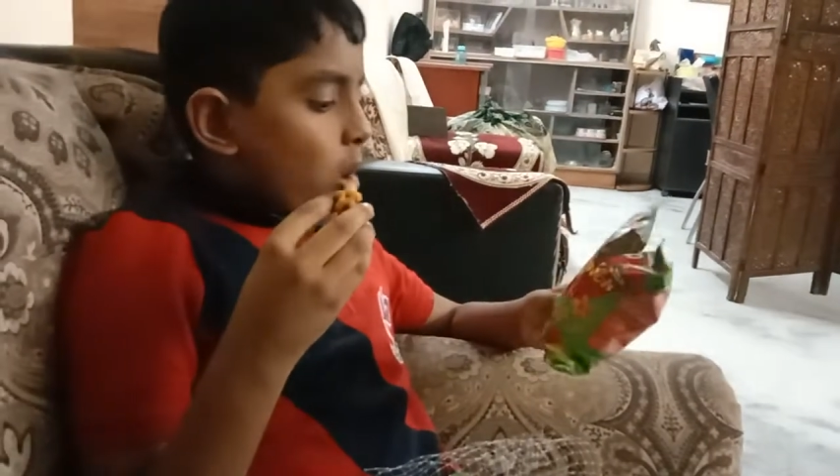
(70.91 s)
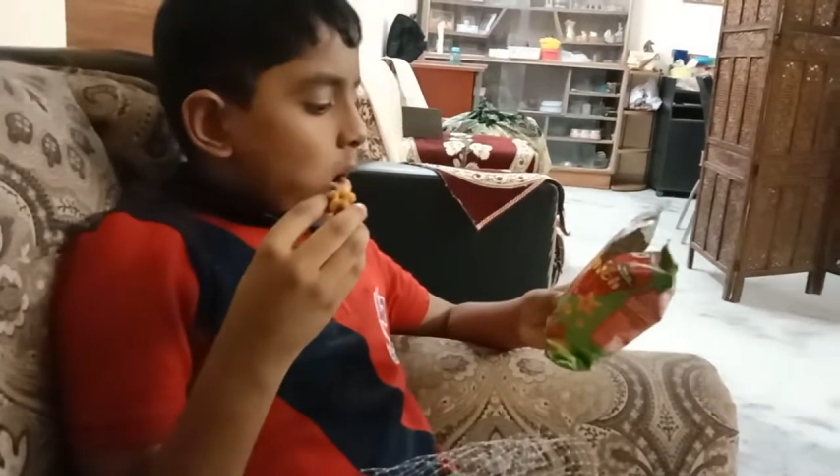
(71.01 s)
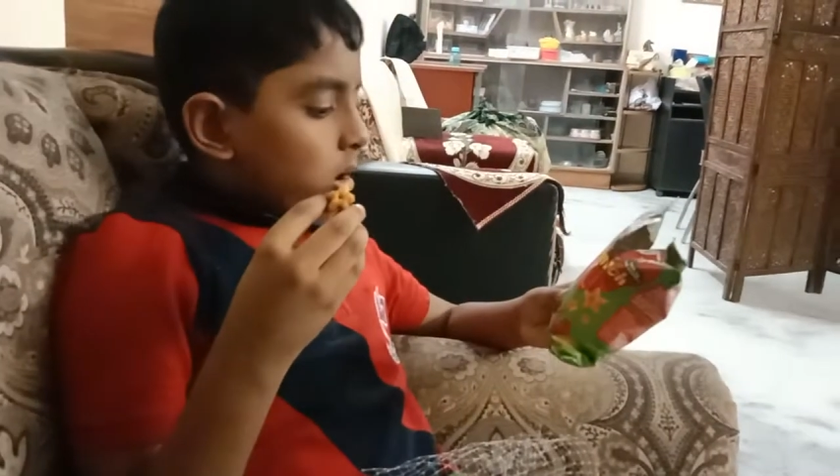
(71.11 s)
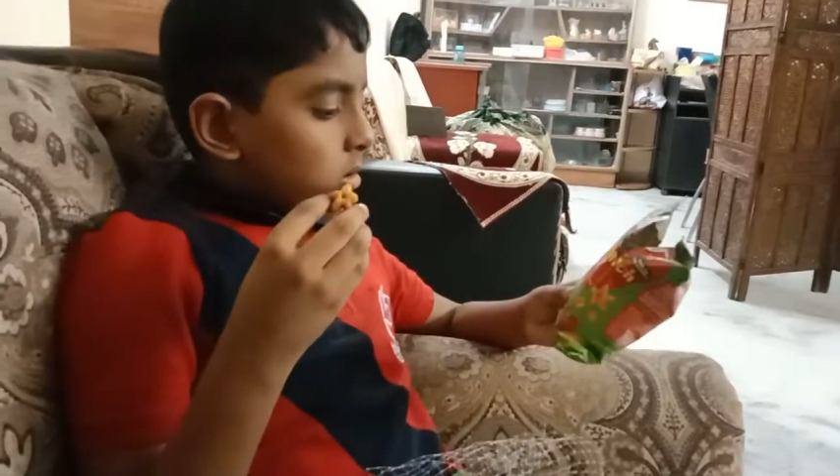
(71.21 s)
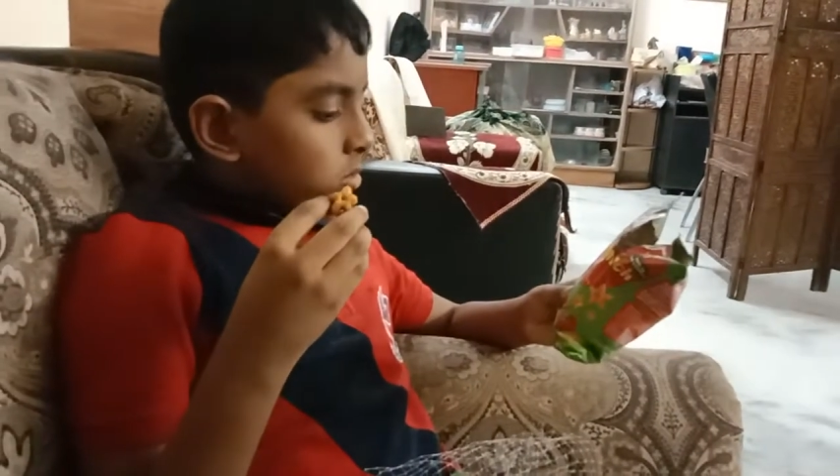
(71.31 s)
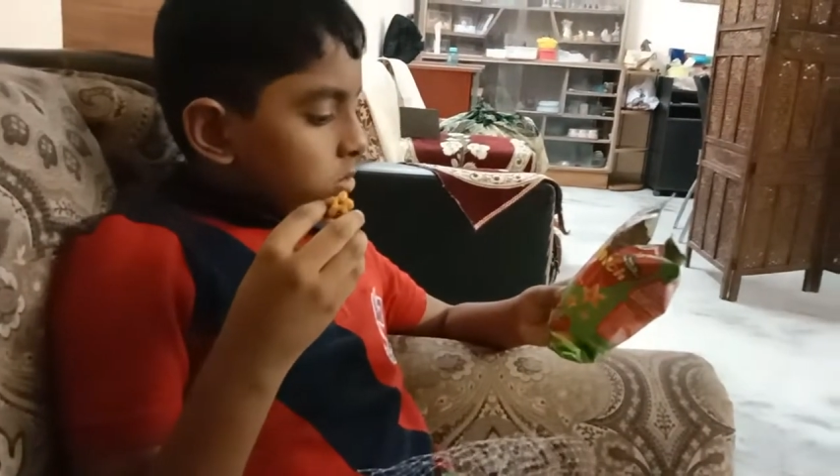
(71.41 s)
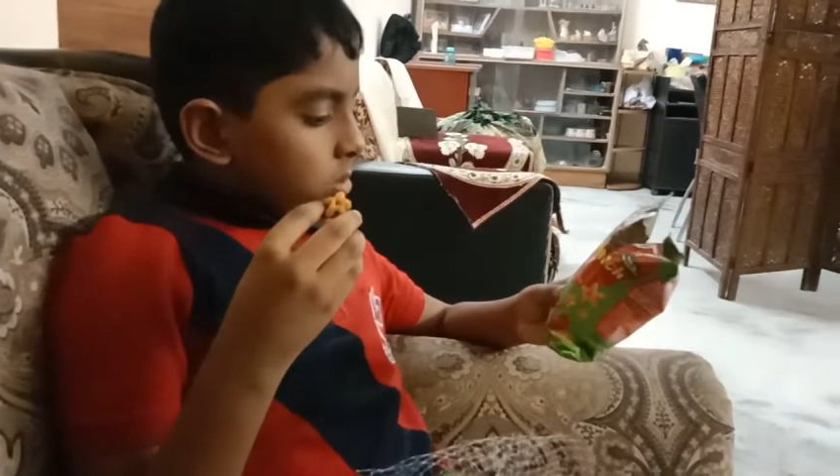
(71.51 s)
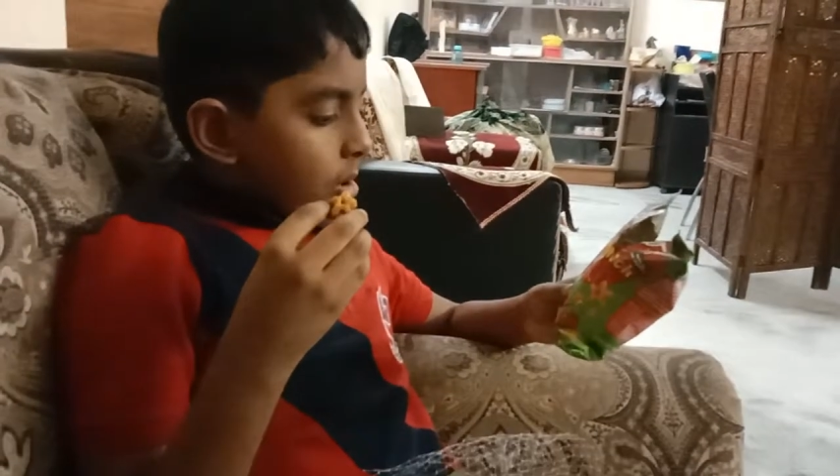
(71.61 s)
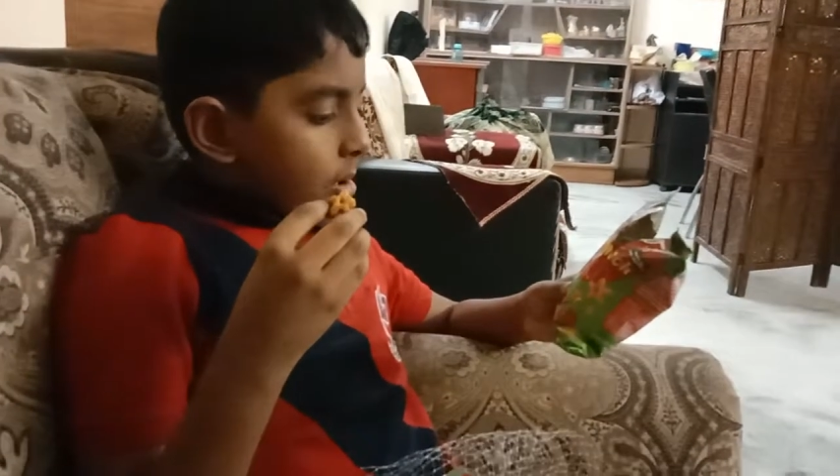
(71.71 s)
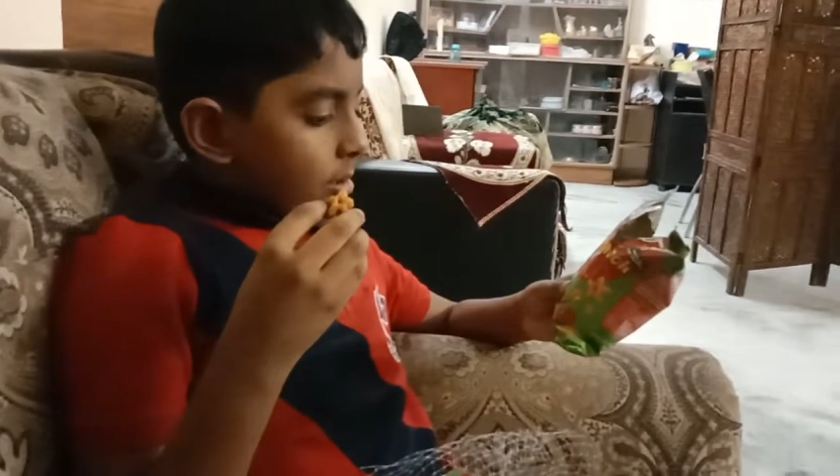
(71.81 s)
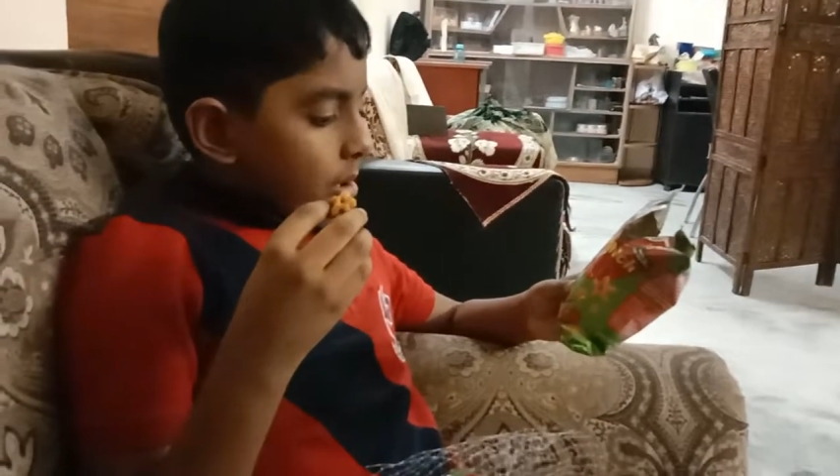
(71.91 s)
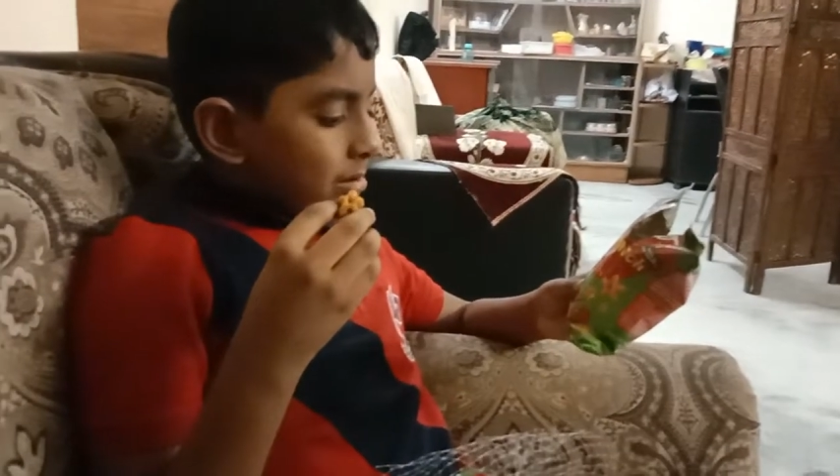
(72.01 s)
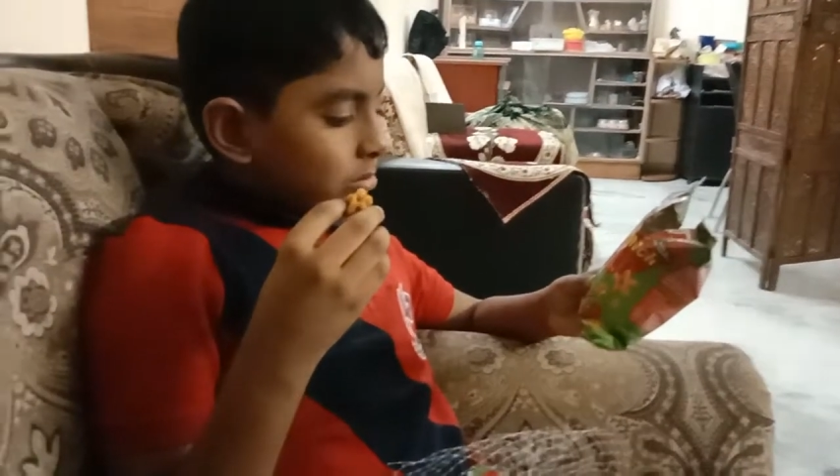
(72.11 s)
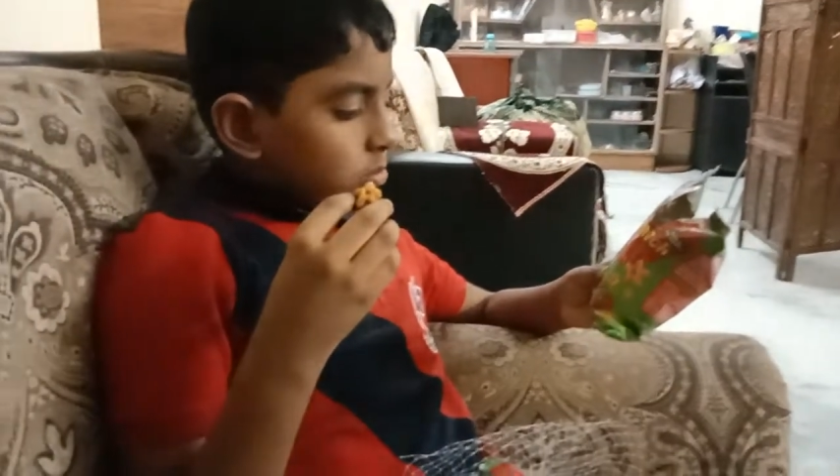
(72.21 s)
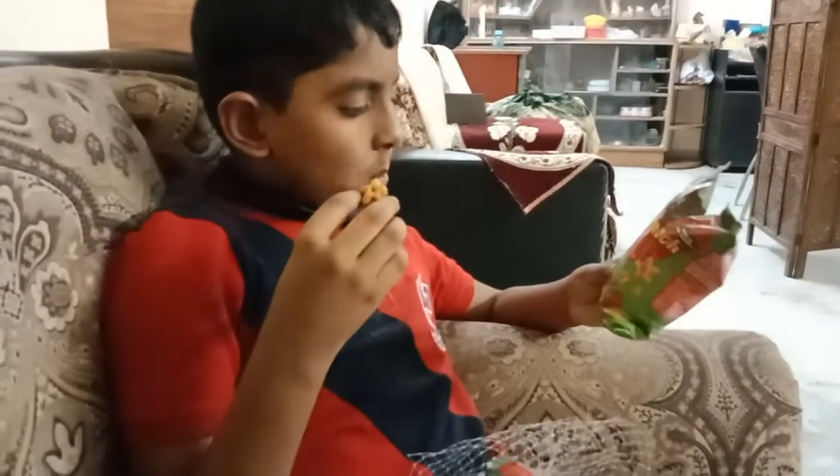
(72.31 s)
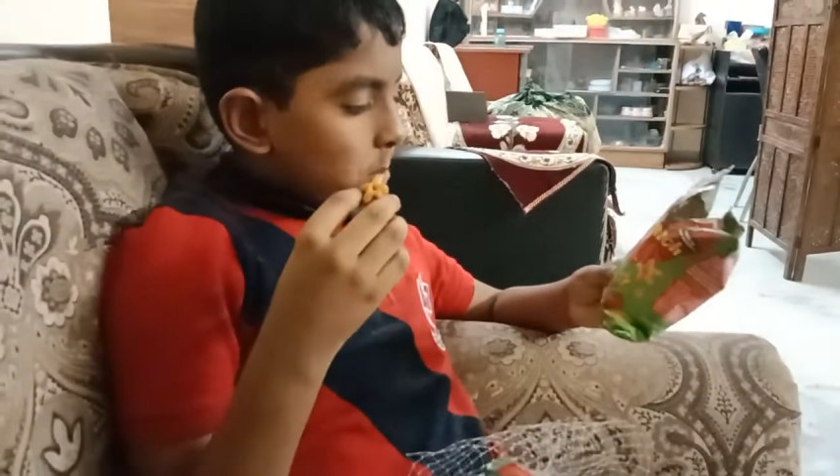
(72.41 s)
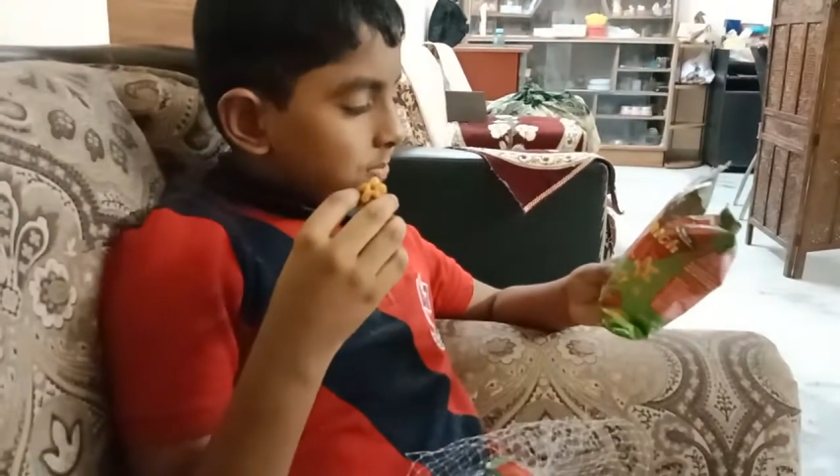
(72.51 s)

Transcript: regular meals, please.